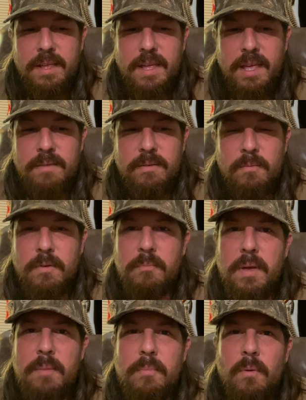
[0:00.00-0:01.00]
even when
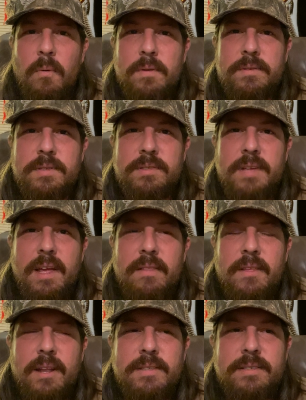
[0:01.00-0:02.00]
people want to say
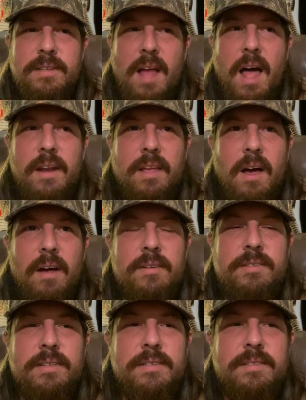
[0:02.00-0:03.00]
that it's not
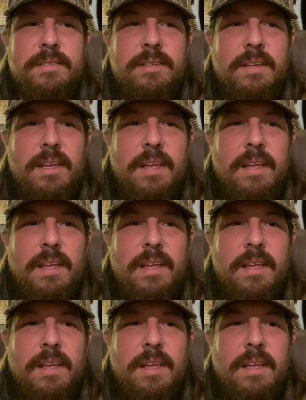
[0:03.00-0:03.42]
conscious,